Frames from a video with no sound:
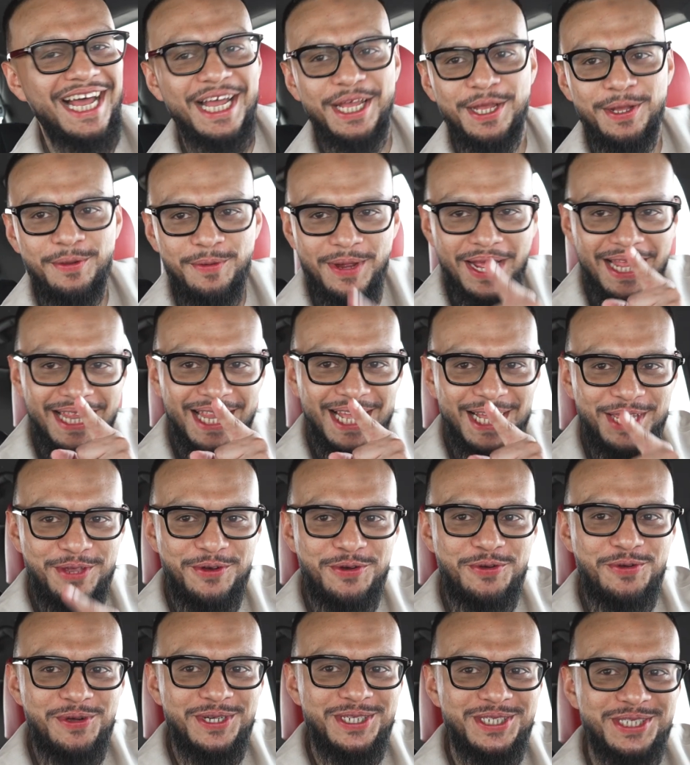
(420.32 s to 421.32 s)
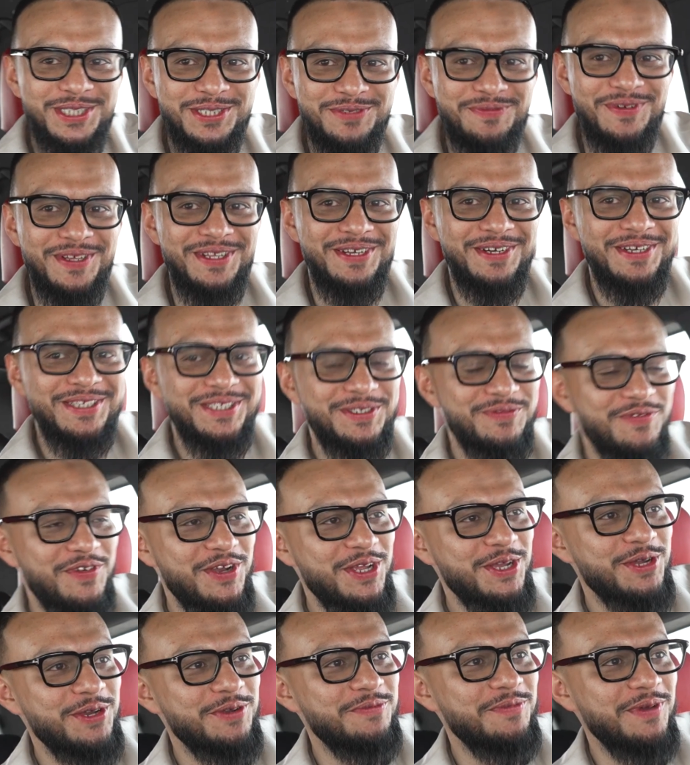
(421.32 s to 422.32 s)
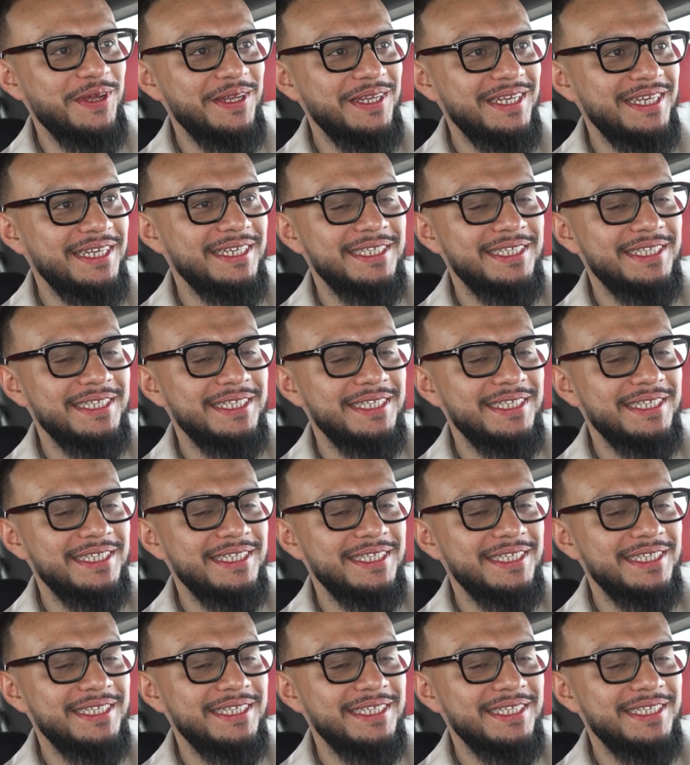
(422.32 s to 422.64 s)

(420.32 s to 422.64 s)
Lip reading: I like your questions, brother. It's very good, man.